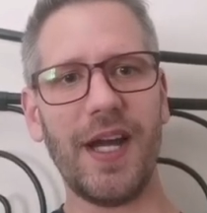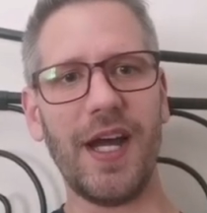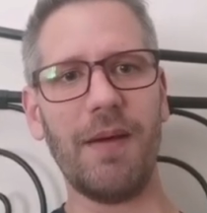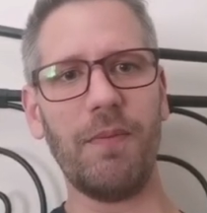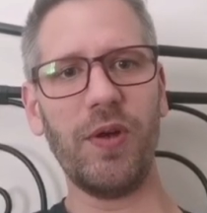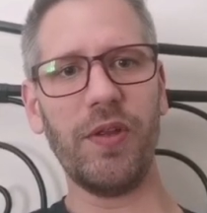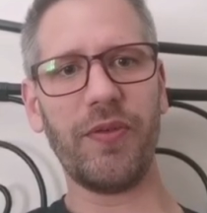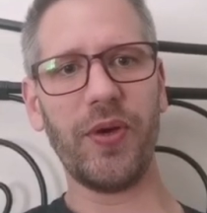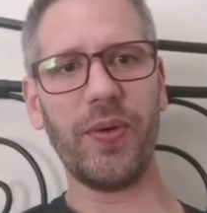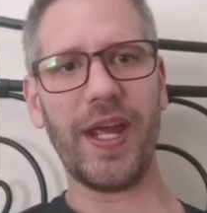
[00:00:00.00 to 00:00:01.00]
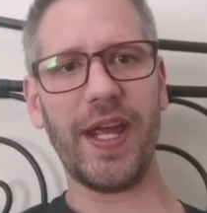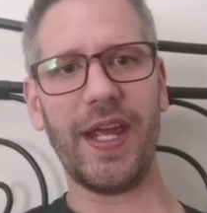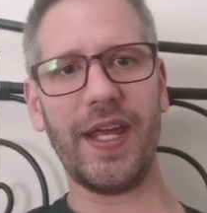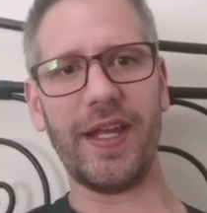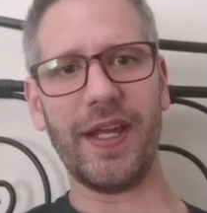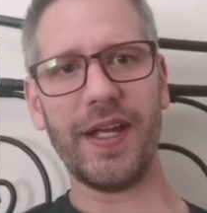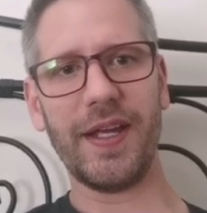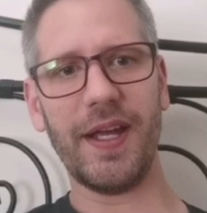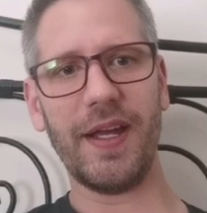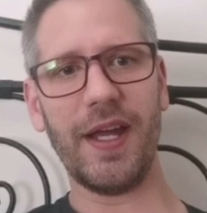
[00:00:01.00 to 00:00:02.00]
We'll throw a
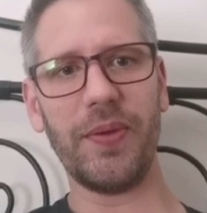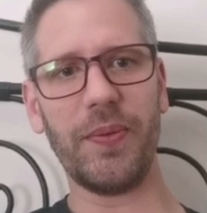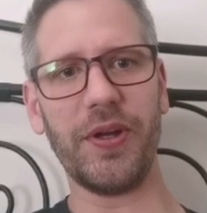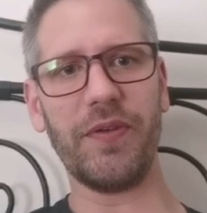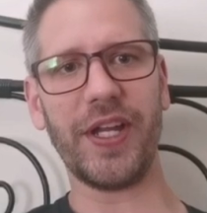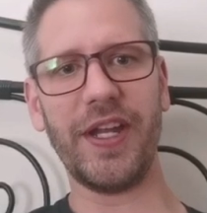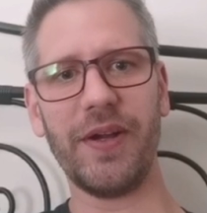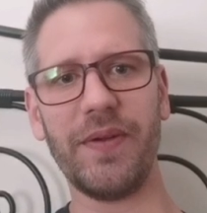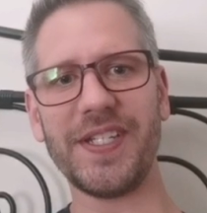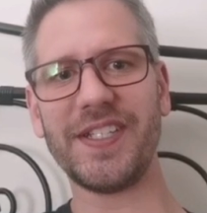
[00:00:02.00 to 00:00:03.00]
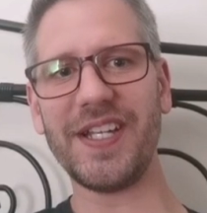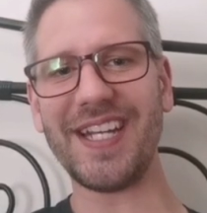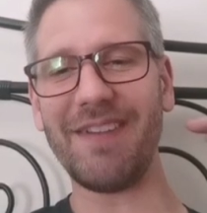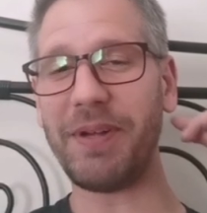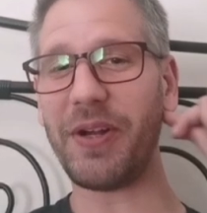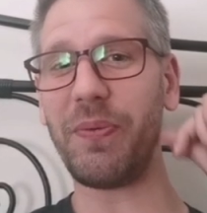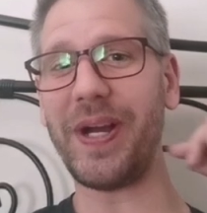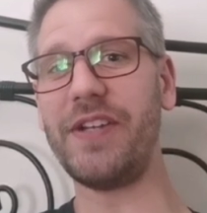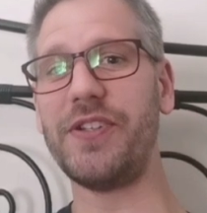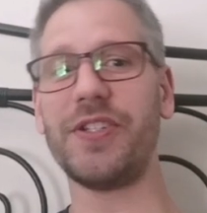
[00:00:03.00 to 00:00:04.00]
other one over here. This does have bigger
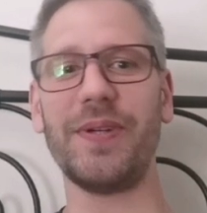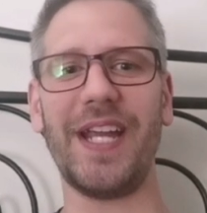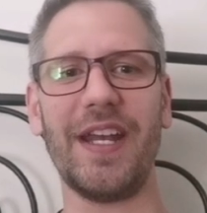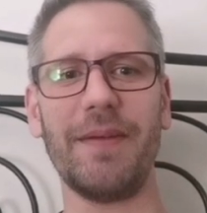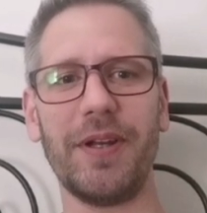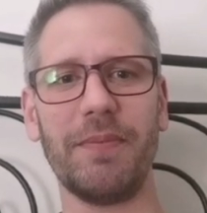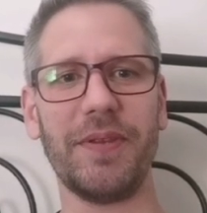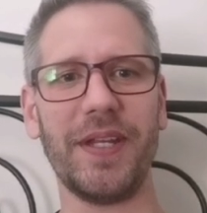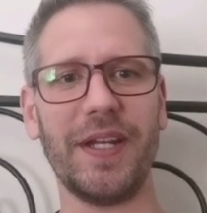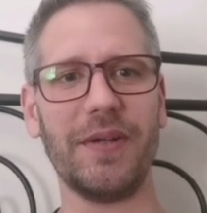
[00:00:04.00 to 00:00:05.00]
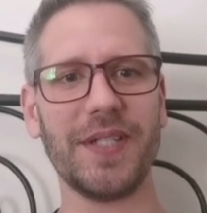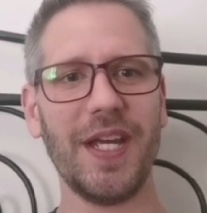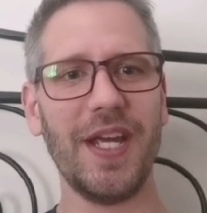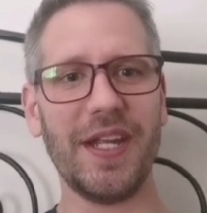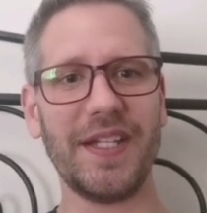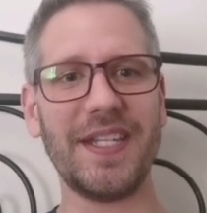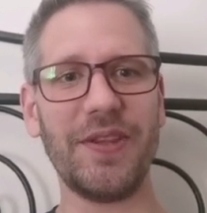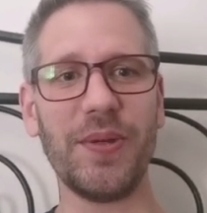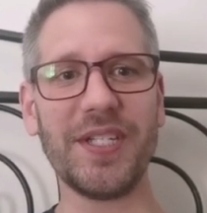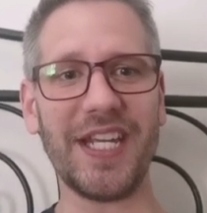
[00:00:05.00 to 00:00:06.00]
range, so again, I'm going to put that out. You can
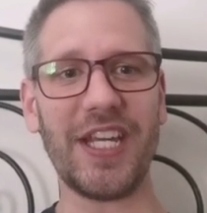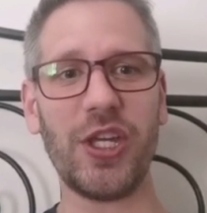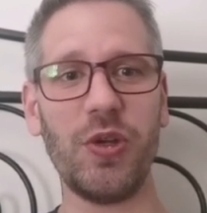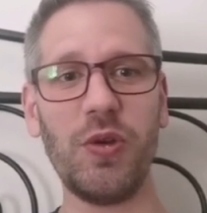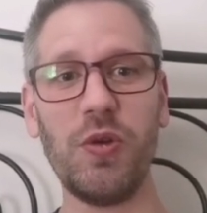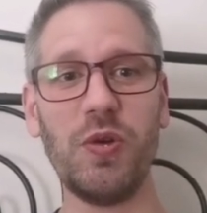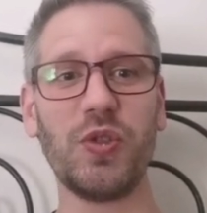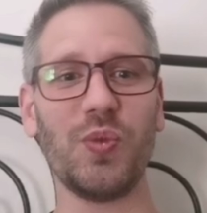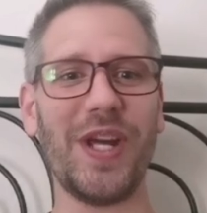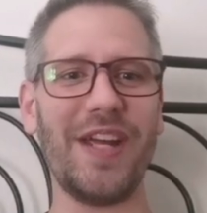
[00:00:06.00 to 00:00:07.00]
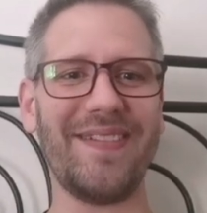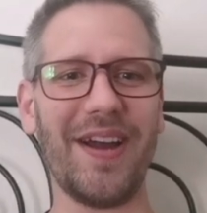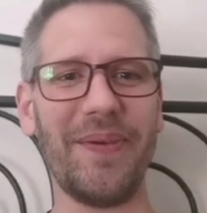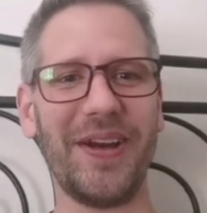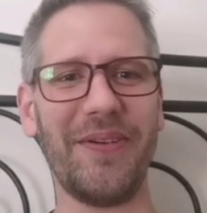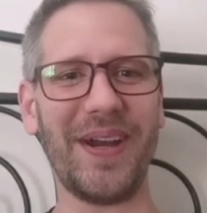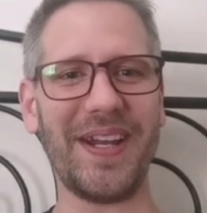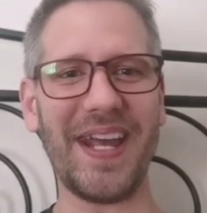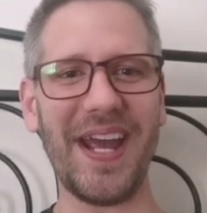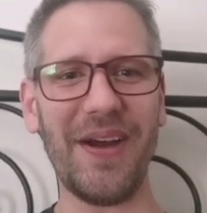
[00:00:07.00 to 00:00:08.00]
see there is a huge wave coming out
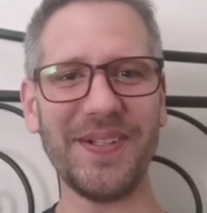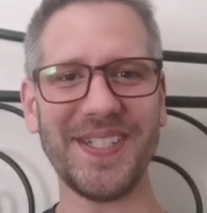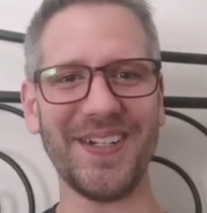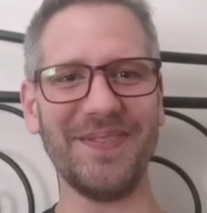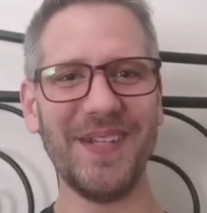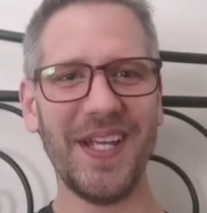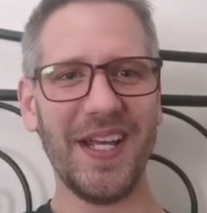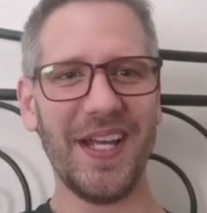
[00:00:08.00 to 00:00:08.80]
right now, so